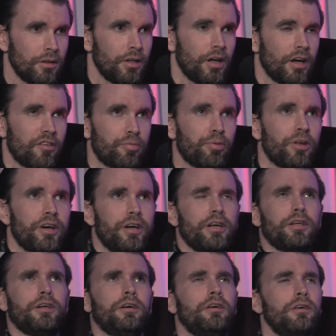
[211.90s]
I've
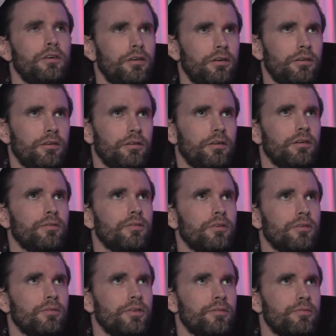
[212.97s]
played,
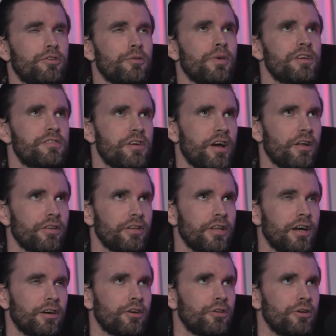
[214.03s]
to my tally, not
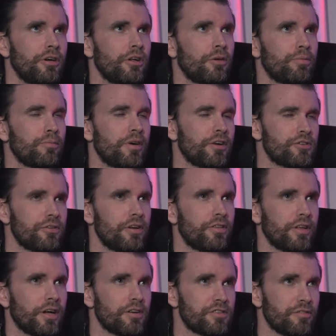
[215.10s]
including open mics or
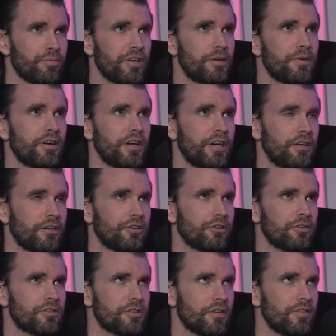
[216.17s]
anything else, I've played about
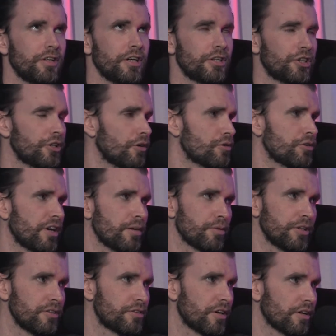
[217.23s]
878 shows in
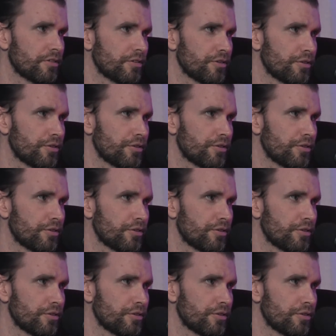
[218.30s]
Abilene, Texas.